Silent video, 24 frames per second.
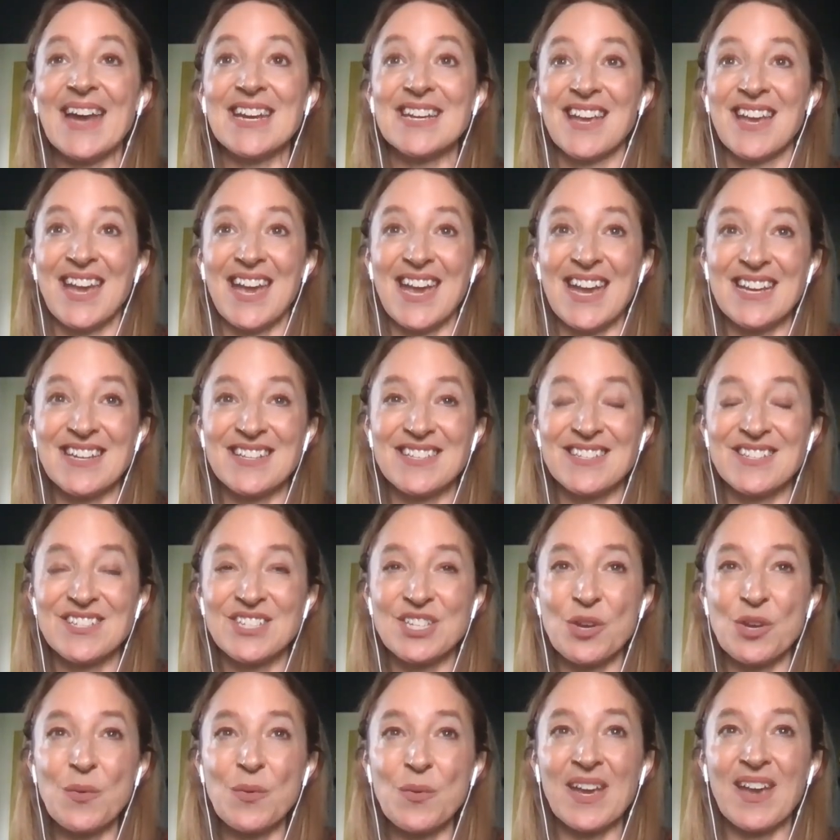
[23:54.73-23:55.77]
And
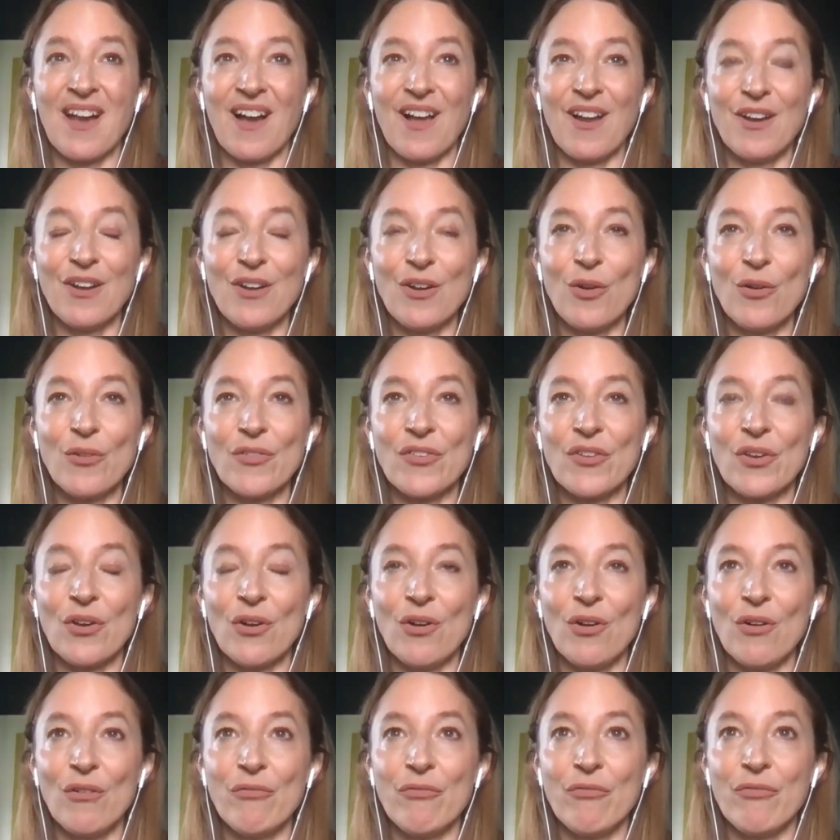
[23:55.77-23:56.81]
it's doing a
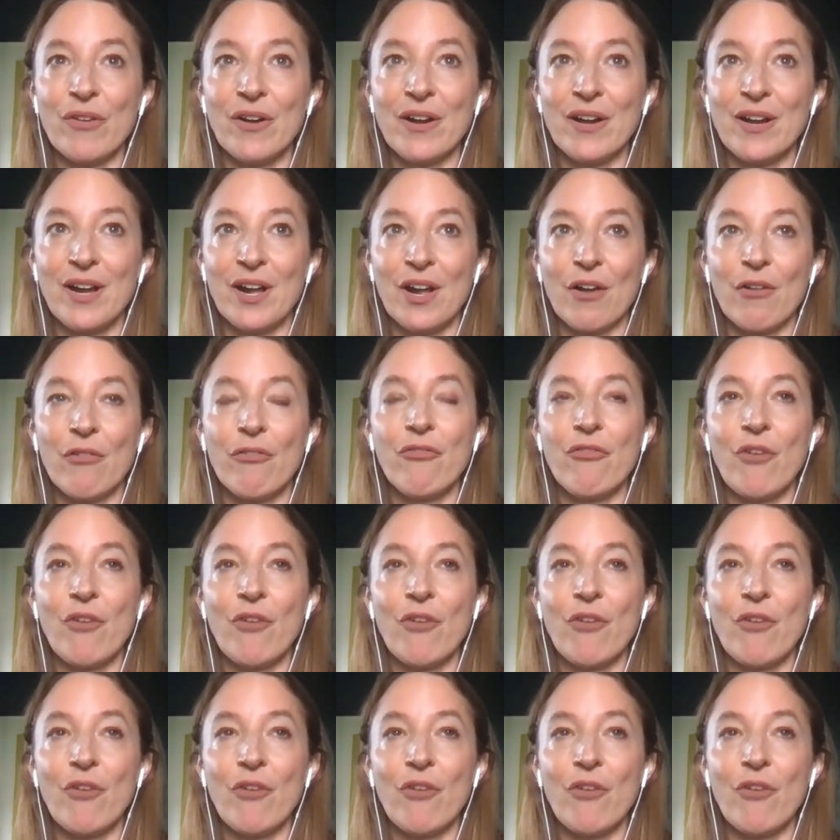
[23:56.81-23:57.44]
lot of